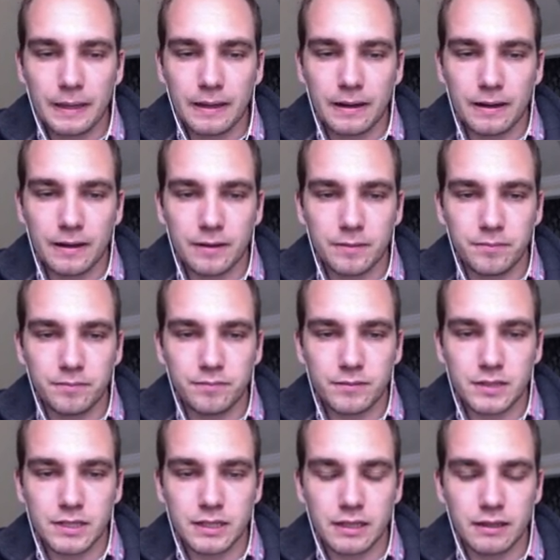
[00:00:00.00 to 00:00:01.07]
um,
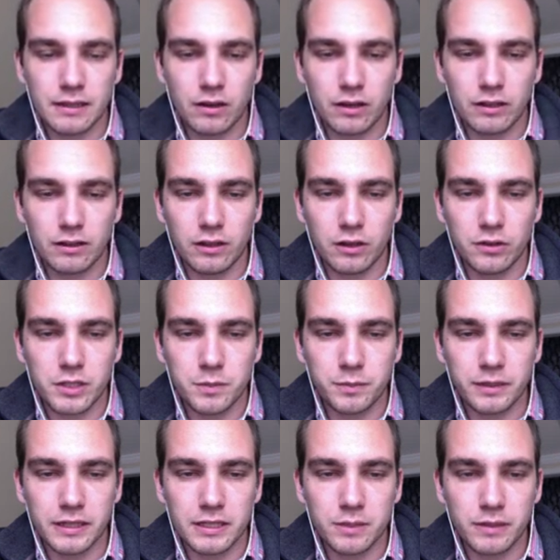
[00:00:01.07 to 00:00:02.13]
see that they all had low
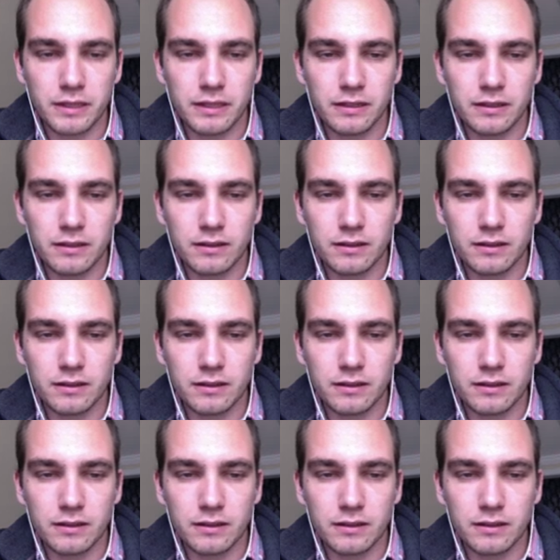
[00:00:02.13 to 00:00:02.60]
displacement.